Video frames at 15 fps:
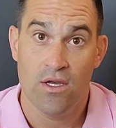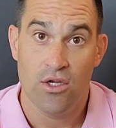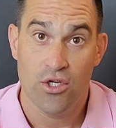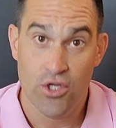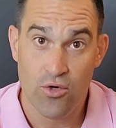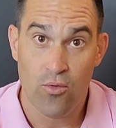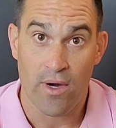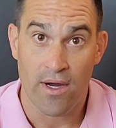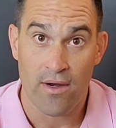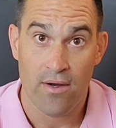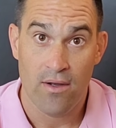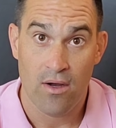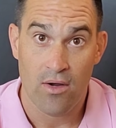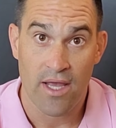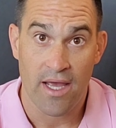shoe wear,
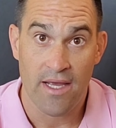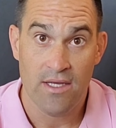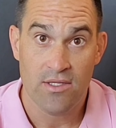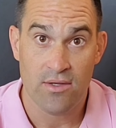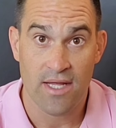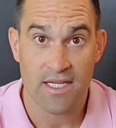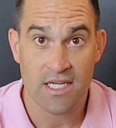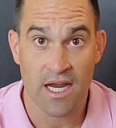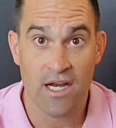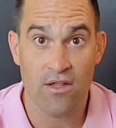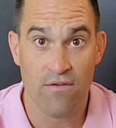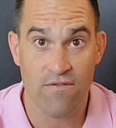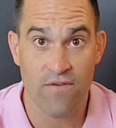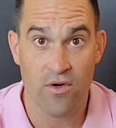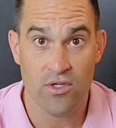okay? So that's kind of the
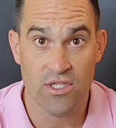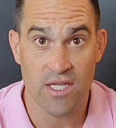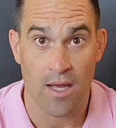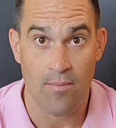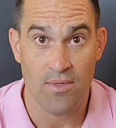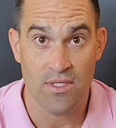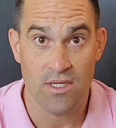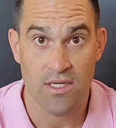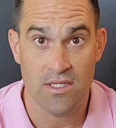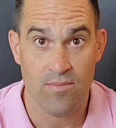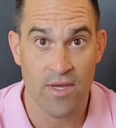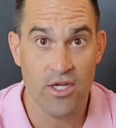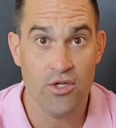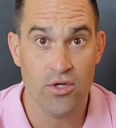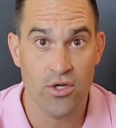first step is
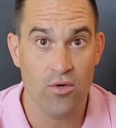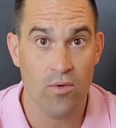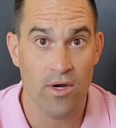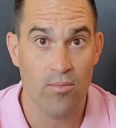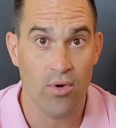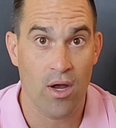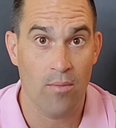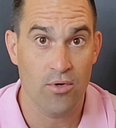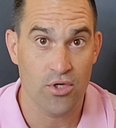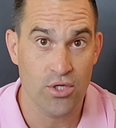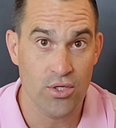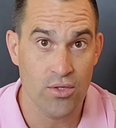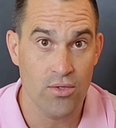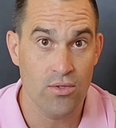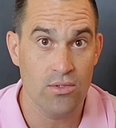make sure you're wearing proper
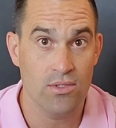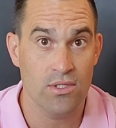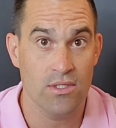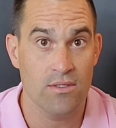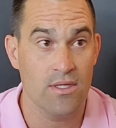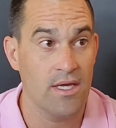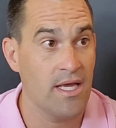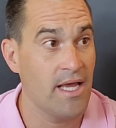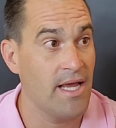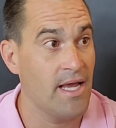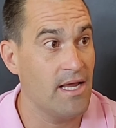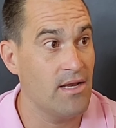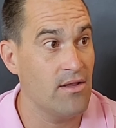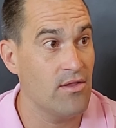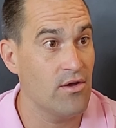shoes
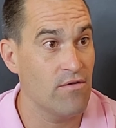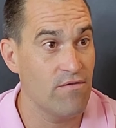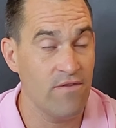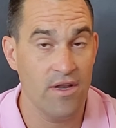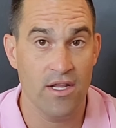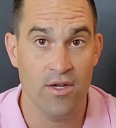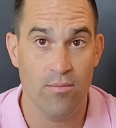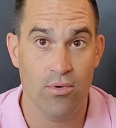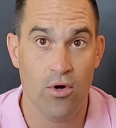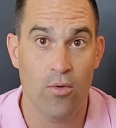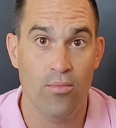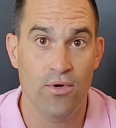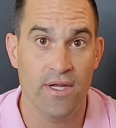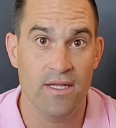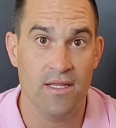and they're fitted
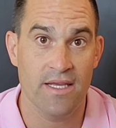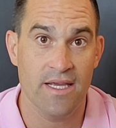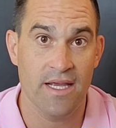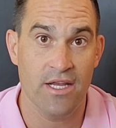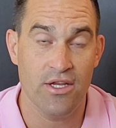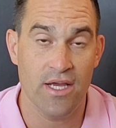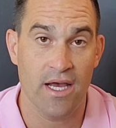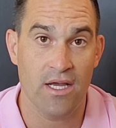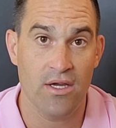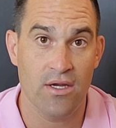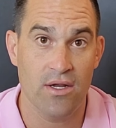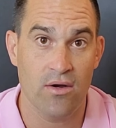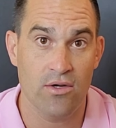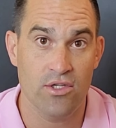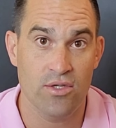appropriately and you got
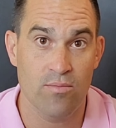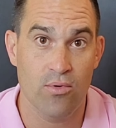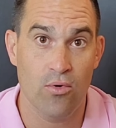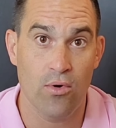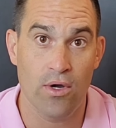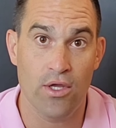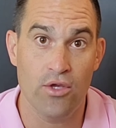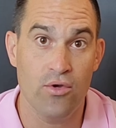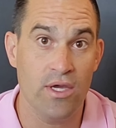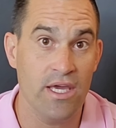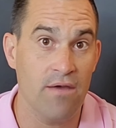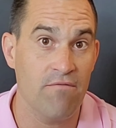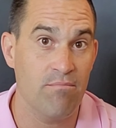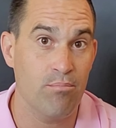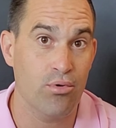good arch support. You can
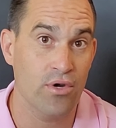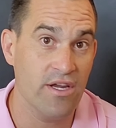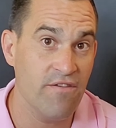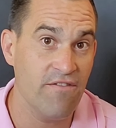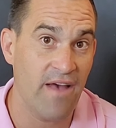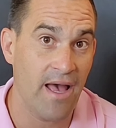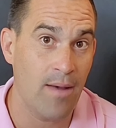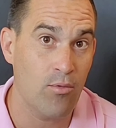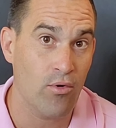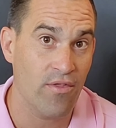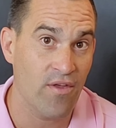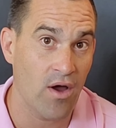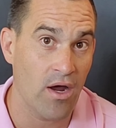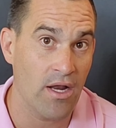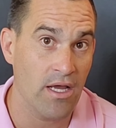get prefab
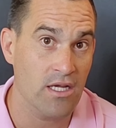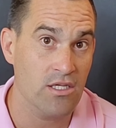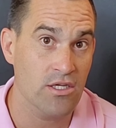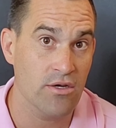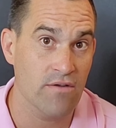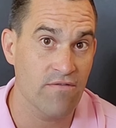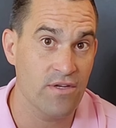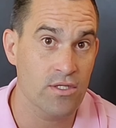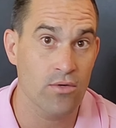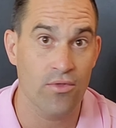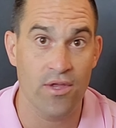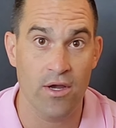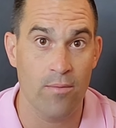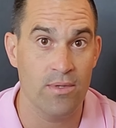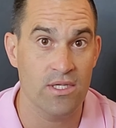orthotics. Your physical
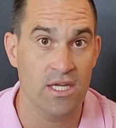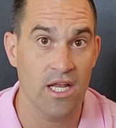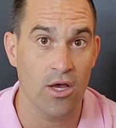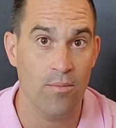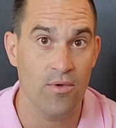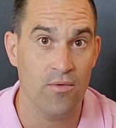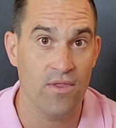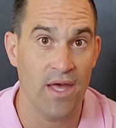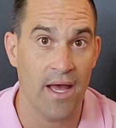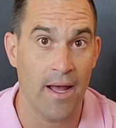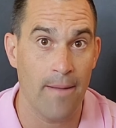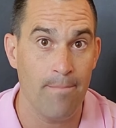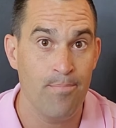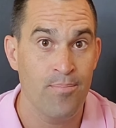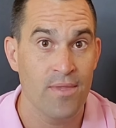therapist can help you with
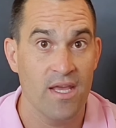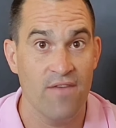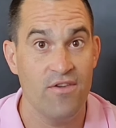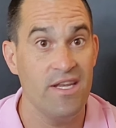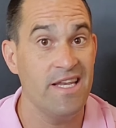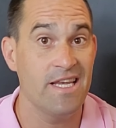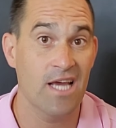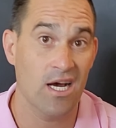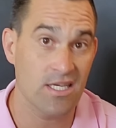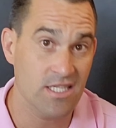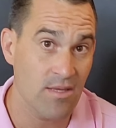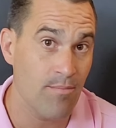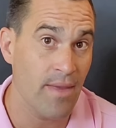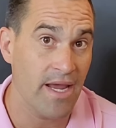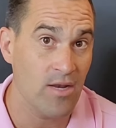that. If you need
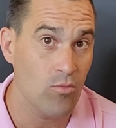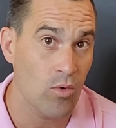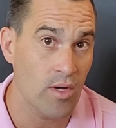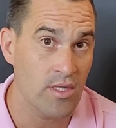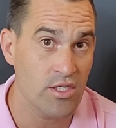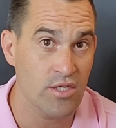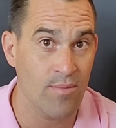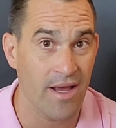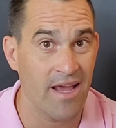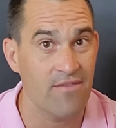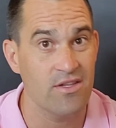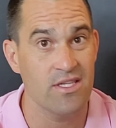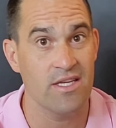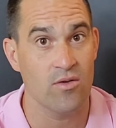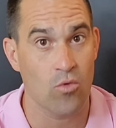custom made ones, you might have
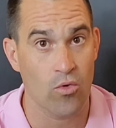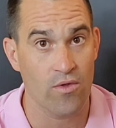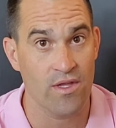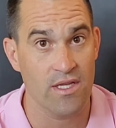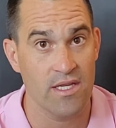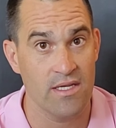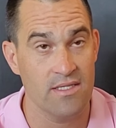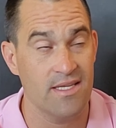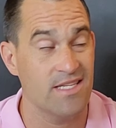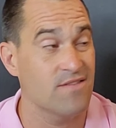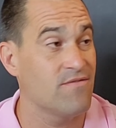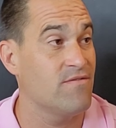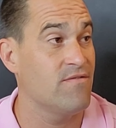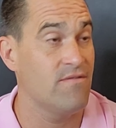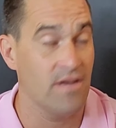to see an orthotist. That's
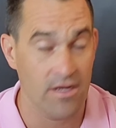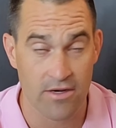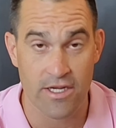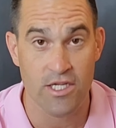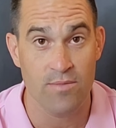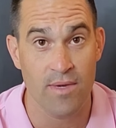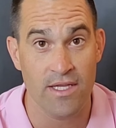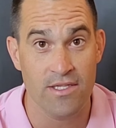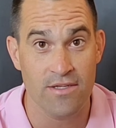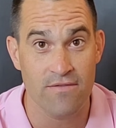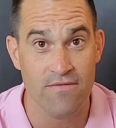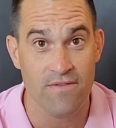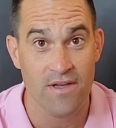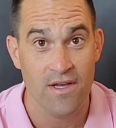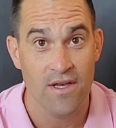very
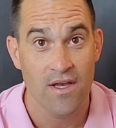expensive.